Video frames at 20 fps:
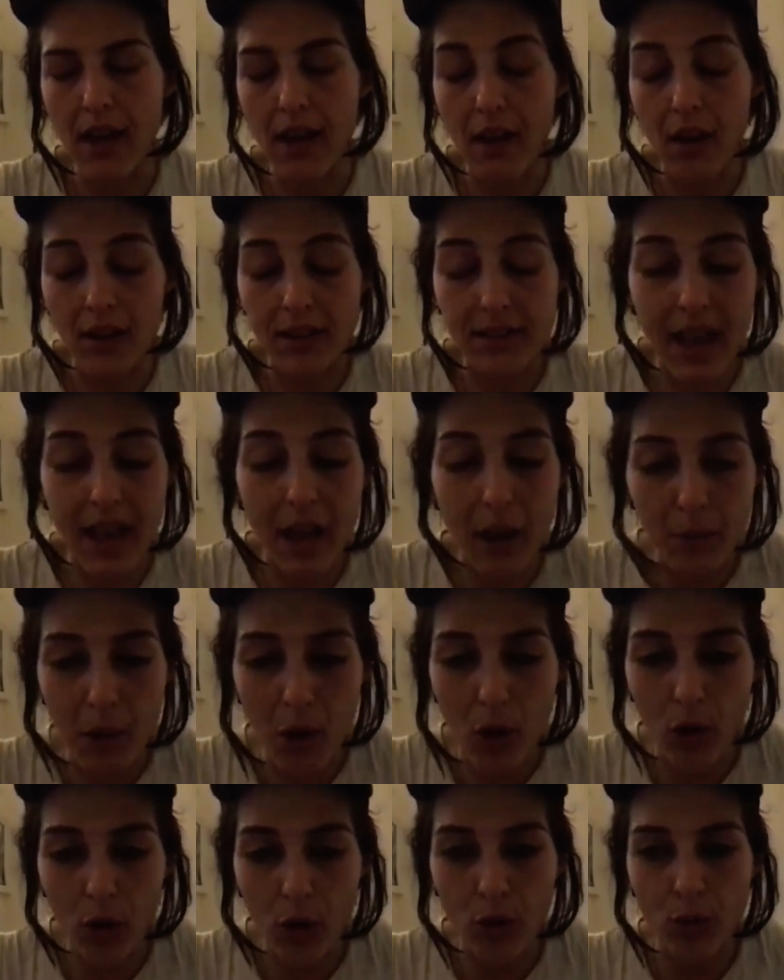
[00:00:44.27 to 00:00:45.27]
I'd come
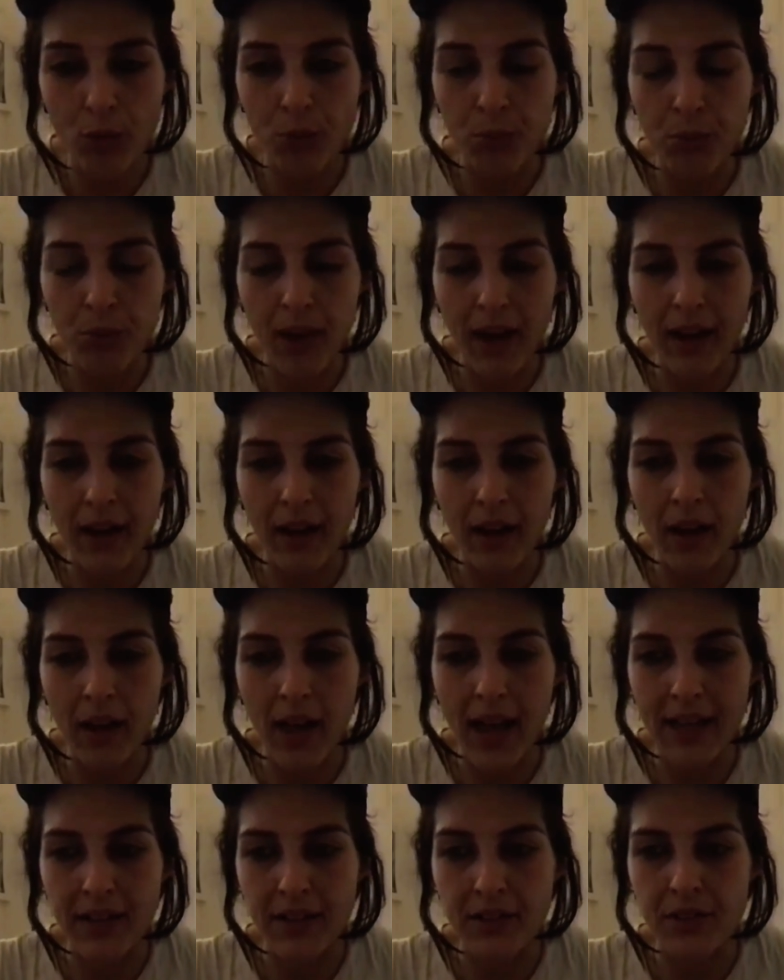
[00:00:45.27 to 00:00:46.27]
home uh,
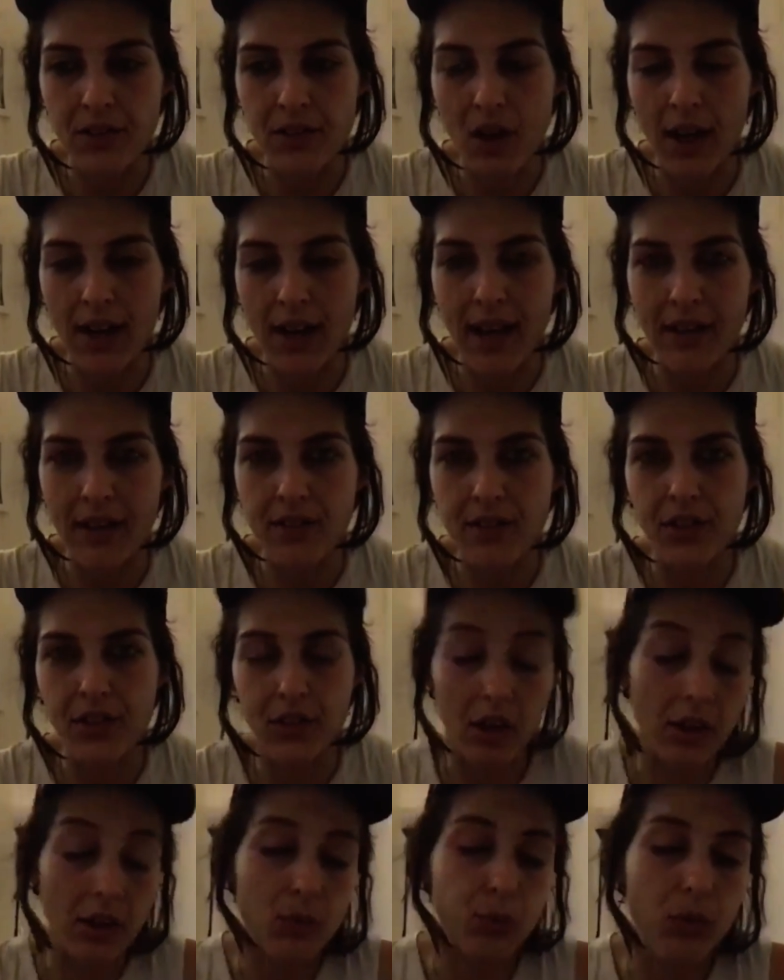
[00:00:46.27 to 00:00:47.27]
and I'd had to,
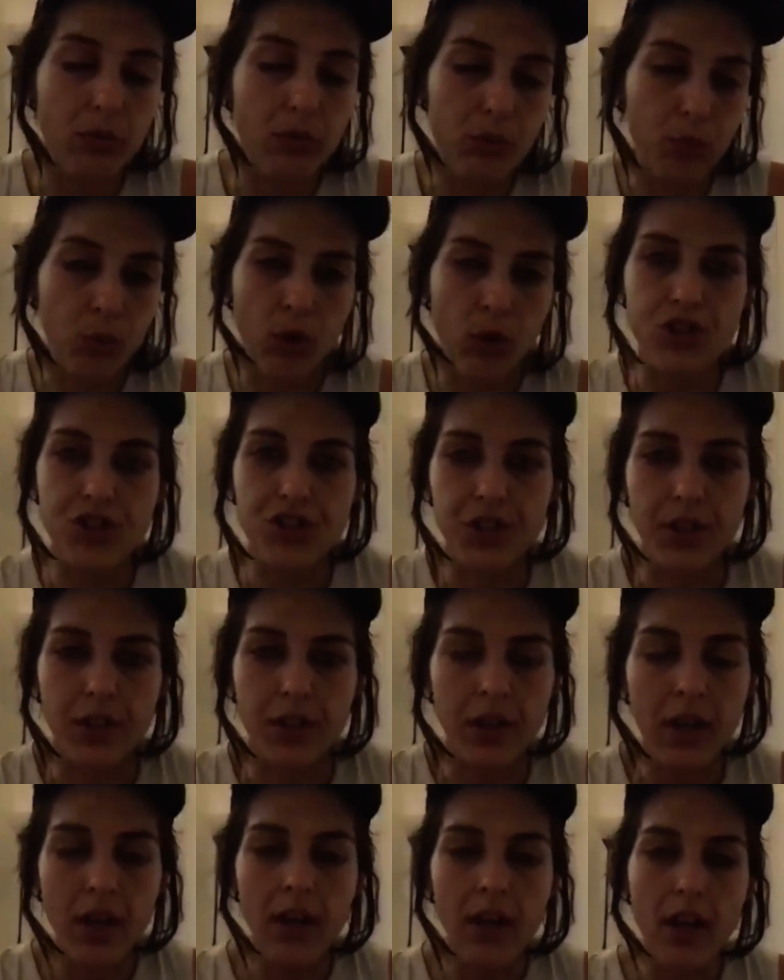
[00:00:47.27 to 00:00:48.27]
I'd watched a,
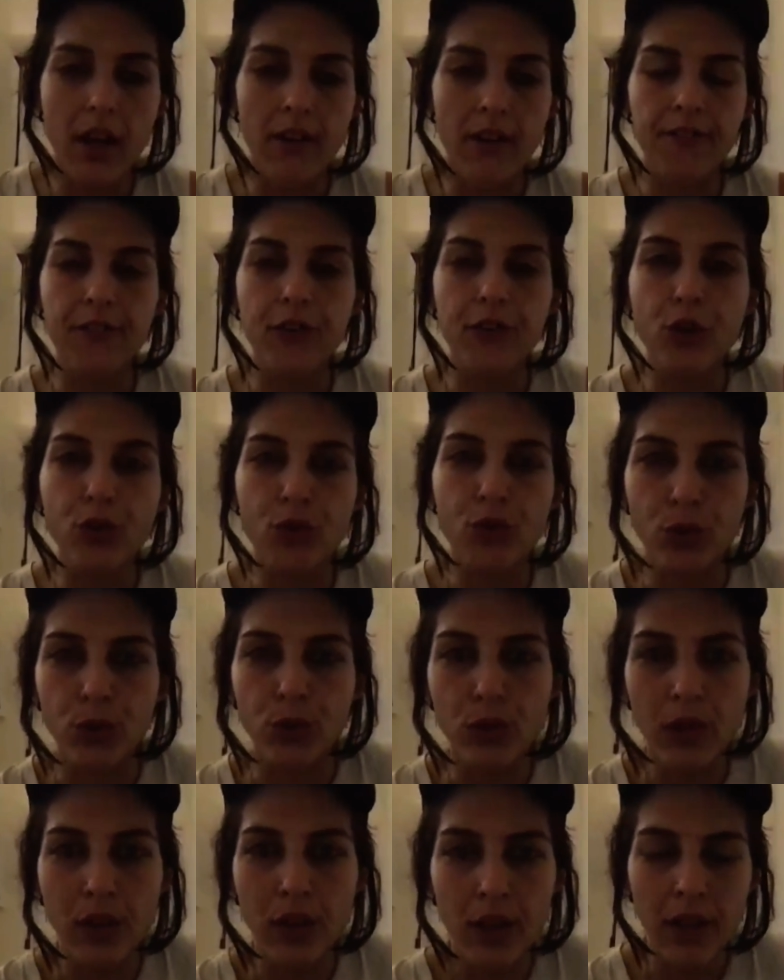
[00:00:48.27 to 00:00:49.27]
a
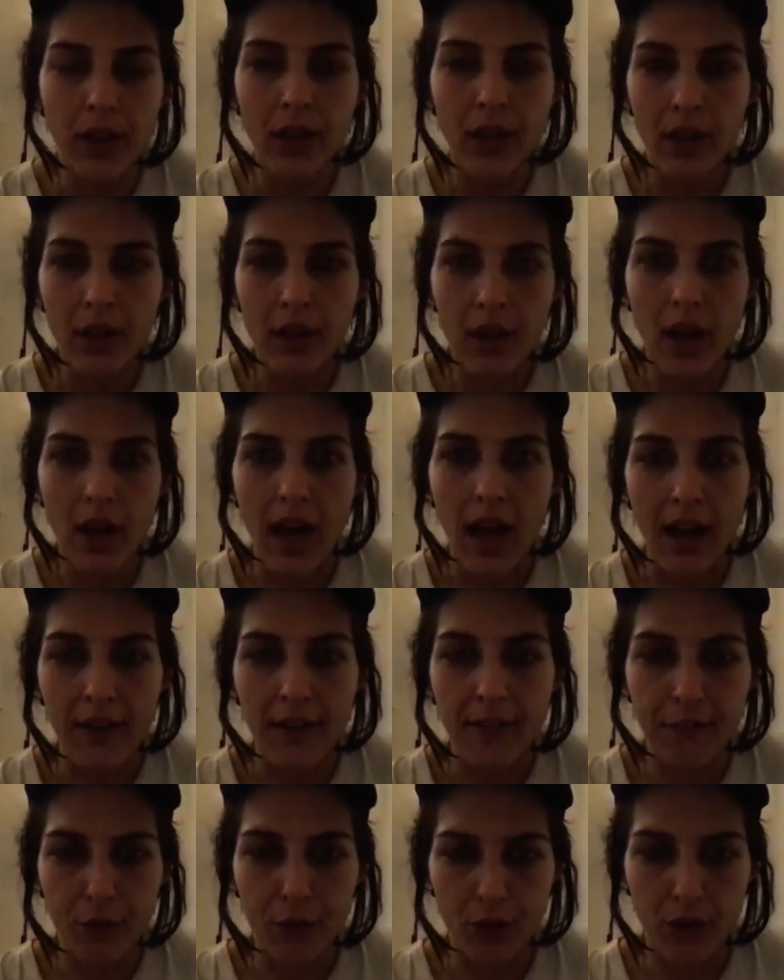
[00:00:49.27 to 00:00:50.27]
funeral uh,
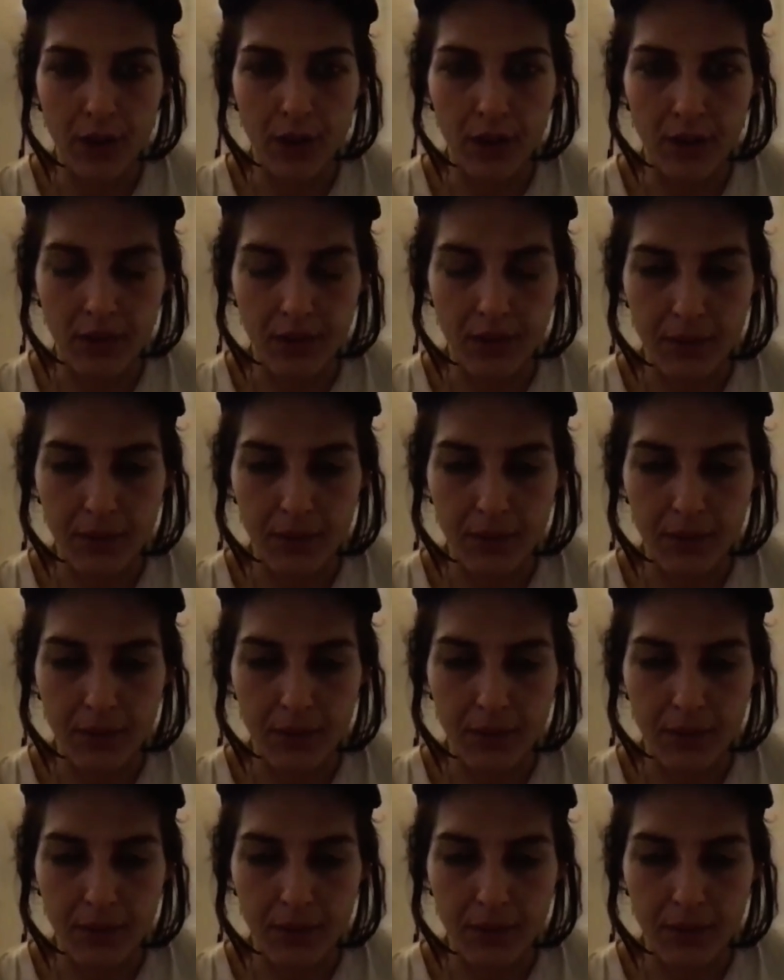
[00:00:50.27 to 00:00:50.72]
for a,